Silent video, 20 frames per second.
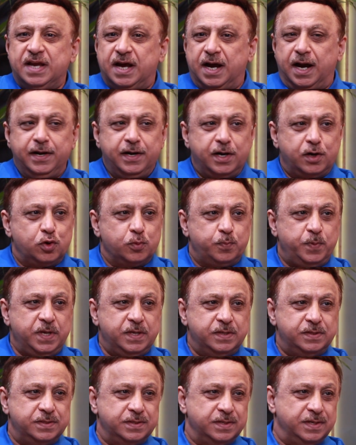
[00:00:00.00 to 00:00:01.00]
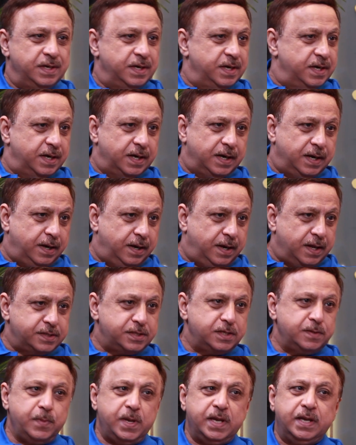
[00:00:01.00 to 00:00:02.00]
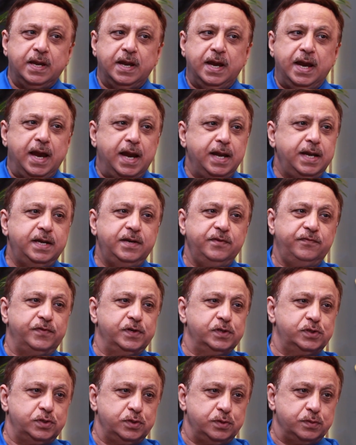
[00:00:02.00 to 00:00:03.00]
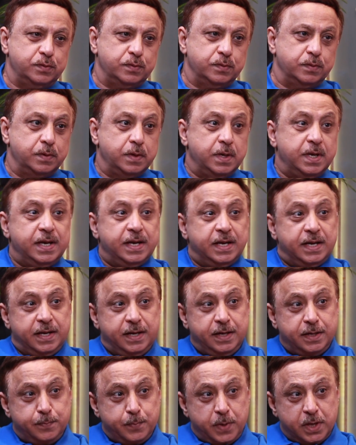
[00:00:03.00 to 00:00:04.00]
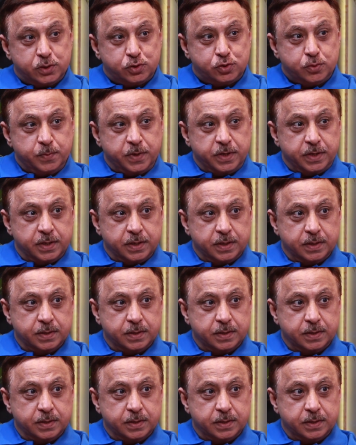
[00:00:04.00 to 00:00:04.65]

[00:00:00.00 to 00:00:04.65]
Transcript: 100 rupees, doesn't make any difference to you. It makes to me.